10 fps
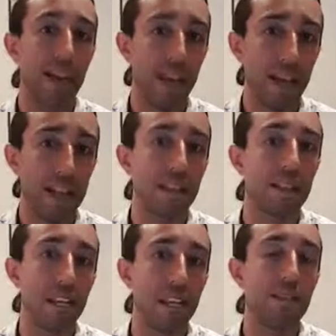it does
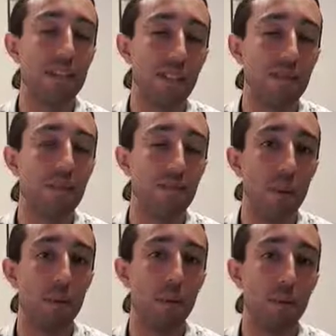leave us a little bit
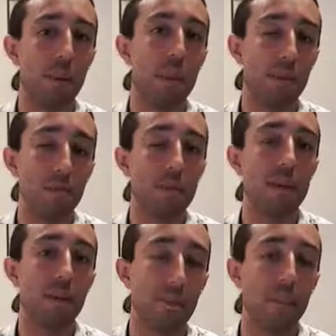vulnerable when it comes to
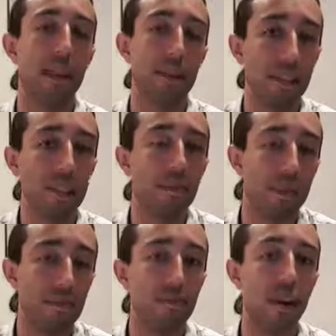something like this where it's
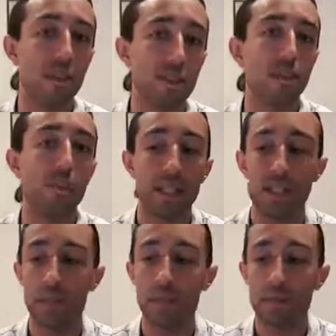viruses or
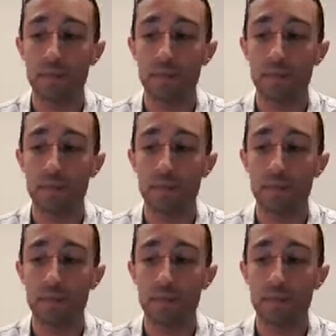bacteria.